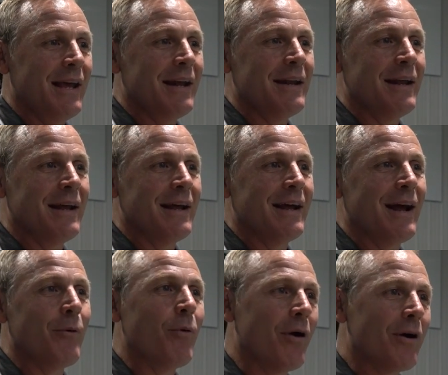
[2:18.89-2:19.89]
And
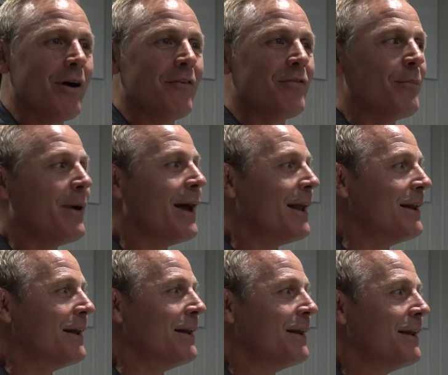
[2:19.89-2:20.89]
I walk off the
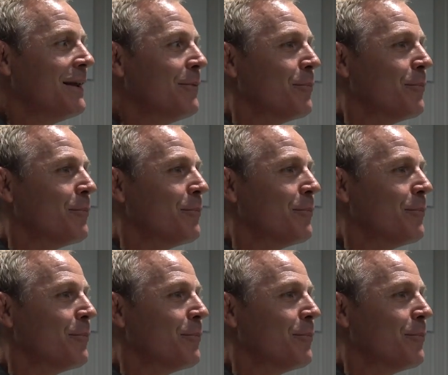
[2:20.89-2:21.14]
mat, and